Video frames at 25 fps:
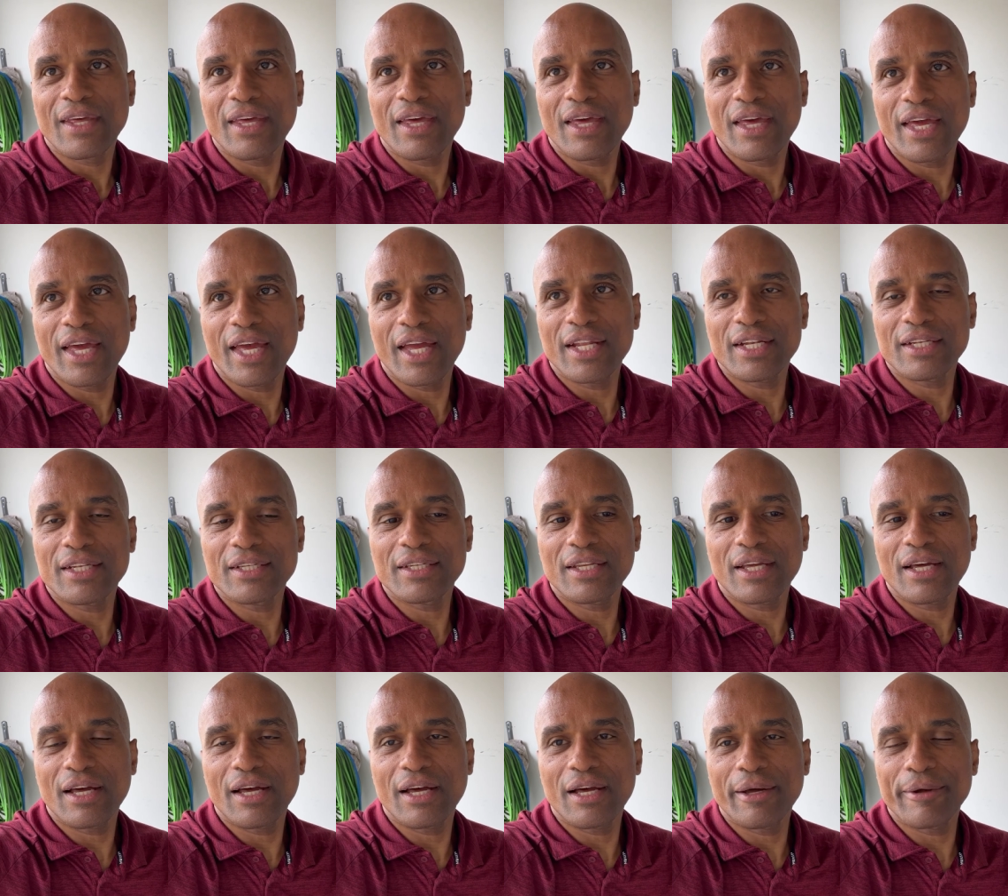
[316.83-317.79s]
And
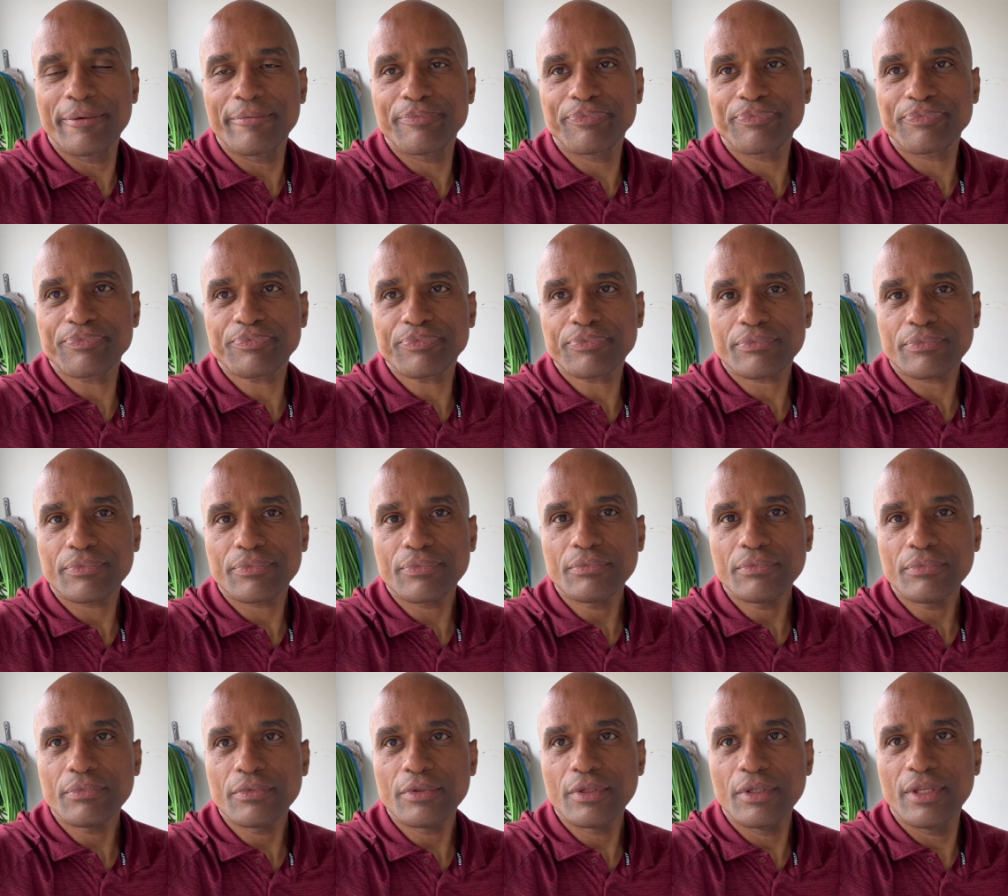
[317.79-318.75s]
um,
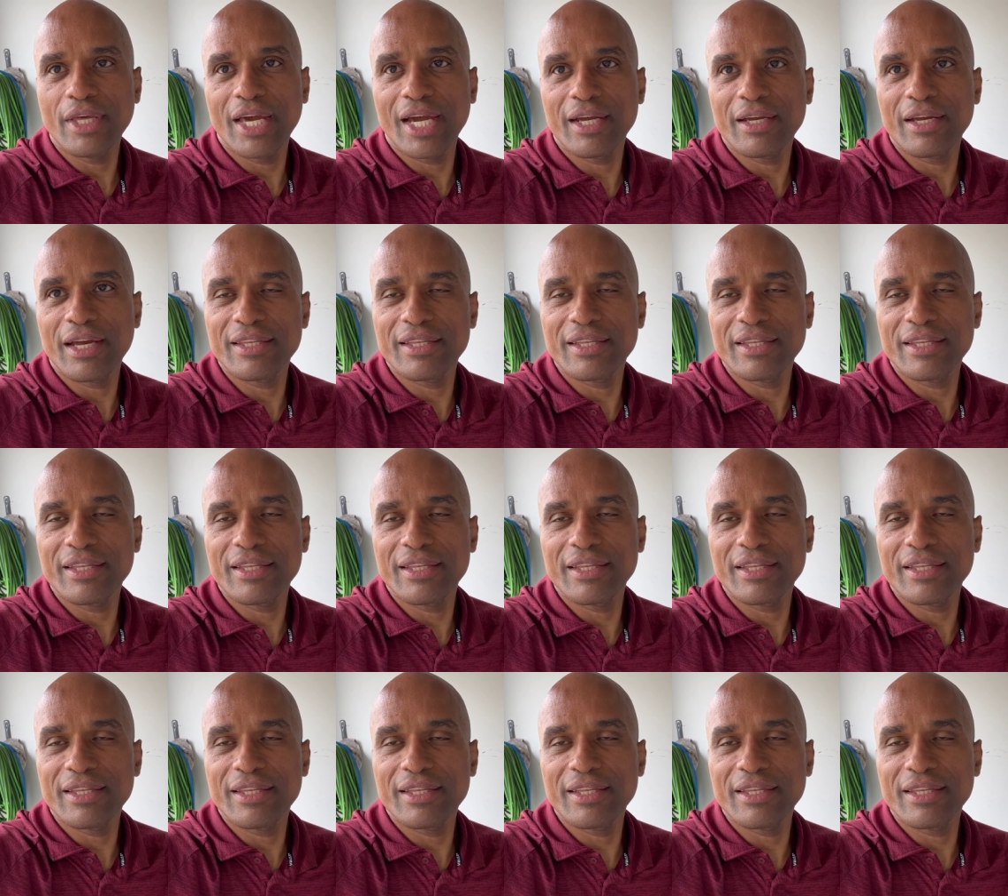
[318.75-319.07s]
yeah,